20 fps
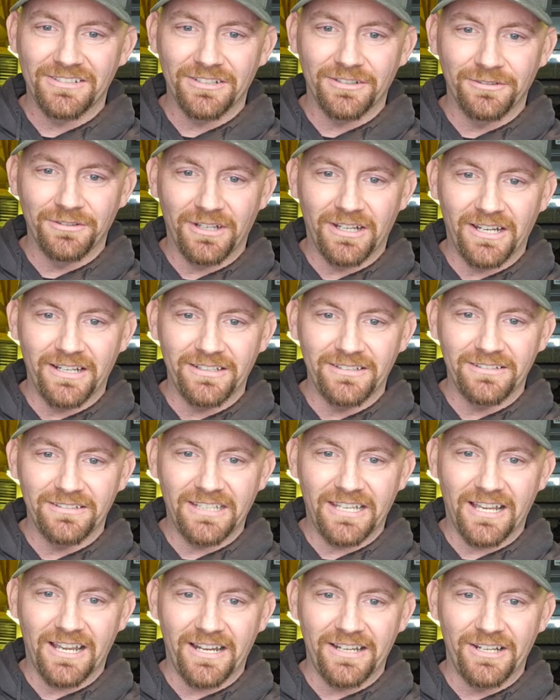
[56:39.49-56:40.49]
So
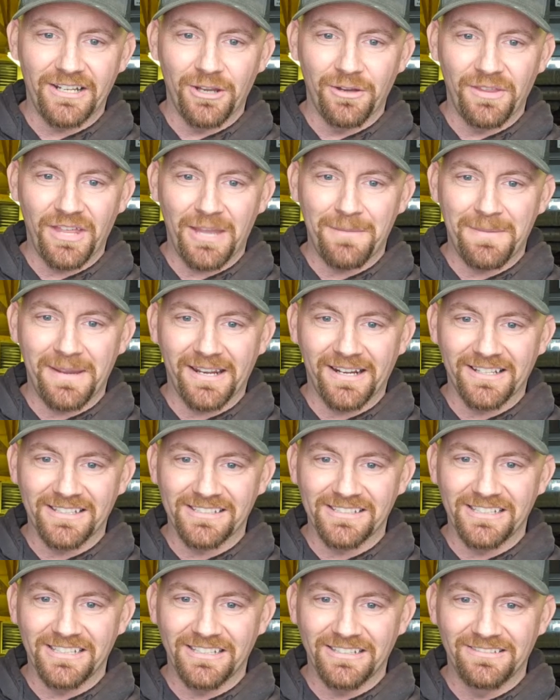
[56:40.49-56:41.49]
I know that
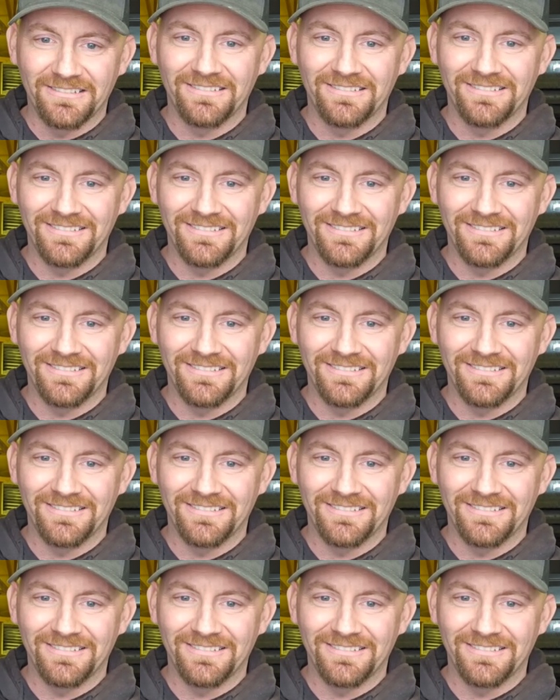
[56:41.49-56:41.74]
magazine.